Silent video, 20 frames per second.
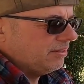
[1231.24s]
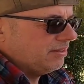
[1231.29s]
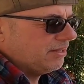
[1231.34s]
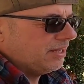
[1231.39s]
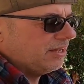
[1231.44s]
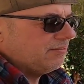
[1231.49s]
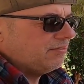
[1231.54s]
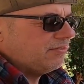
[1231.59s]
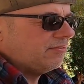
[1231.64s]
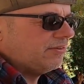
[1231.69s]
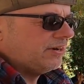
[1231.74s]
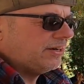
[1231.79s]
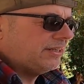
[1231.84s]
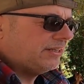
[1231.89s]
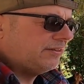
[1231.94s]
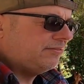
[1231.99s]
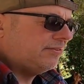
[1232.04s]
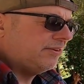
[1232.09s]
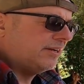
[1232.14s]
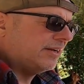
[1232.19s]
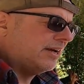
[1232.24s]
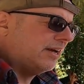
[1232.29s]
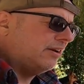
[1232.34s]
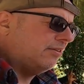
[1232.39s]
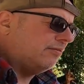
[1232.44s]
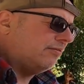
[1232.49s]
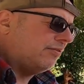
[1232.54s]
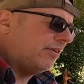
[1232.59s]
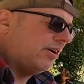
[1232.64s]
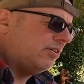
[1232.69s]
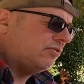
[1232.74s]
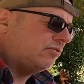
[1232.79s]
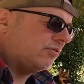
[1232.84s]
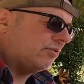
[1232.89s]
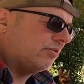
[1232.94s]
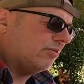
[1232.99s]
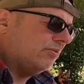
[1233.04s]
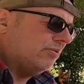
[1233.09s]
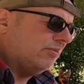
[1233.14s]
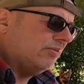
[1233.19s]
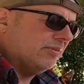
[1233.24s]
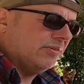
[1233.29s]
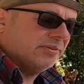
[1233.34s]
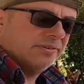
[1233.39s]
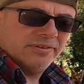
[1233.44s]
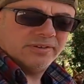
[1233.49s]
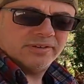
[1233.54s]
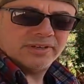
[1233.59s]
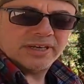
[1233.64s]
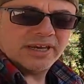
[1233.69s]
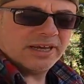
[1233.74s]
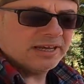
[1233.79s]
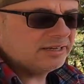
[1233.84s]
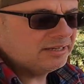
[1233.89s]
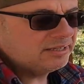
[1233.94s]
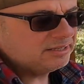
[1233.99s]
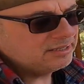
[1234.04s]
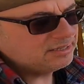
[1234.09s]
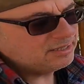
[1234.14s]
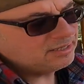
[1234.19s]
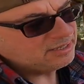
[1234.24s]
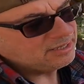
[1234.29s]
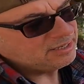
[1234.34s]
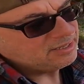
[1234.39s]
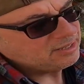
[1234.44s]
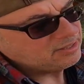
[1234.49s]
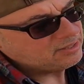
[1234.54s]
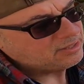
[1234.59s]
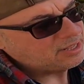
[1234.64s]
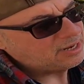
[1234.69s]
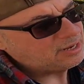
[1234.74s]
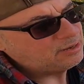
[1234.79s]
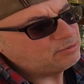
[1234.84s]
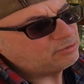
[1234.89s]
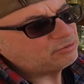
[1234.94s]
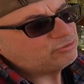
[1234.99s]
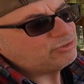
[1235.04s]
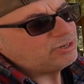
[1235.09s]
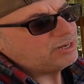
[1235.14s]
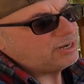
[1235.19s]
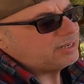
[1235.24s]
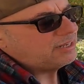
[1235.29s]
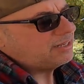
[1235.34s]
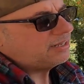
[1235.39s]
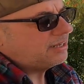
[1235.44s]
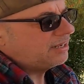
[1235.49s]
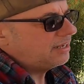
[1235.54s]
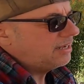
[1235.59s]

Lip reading: They have a very different kind of visor, okay, that looks like